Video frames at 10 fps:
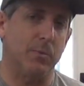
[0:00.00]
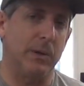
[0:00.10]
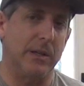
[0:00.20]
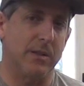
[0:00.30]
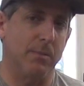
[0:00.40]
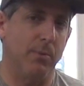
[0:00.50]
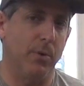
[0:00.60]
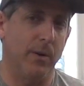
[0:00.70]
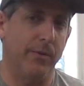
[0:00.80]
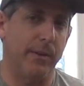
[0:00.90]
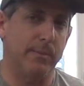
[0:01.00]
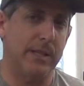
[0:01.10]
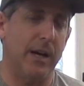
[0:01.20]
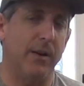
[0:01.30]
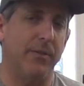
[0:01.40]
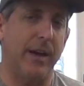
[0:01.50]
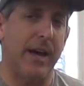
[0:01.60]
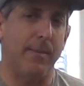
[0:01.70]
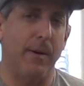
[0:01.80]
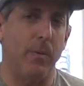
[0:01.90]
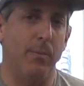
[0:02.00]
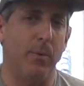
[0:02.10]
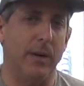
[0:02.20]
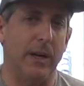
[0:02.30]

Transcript: because the portals themselves add about 1.9